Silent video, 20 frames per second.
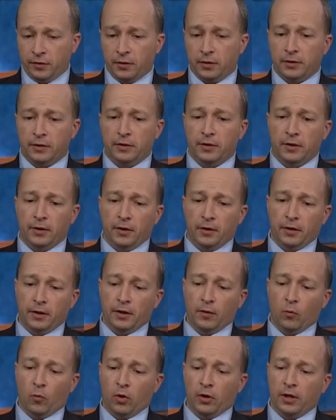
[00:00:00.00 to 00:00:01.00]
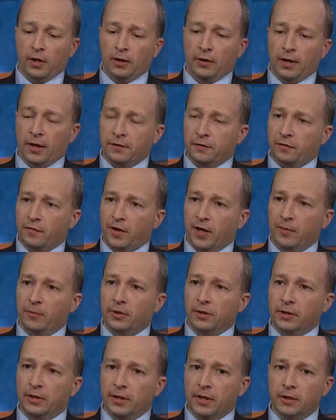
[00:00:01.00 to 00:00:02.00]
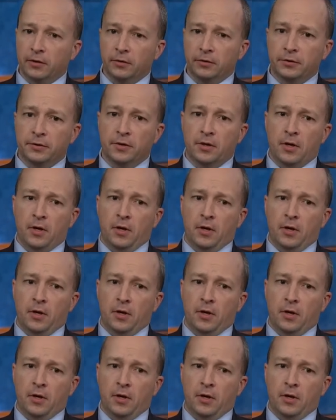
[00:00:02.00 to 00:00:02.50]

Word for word: in, in a in a working class family in England.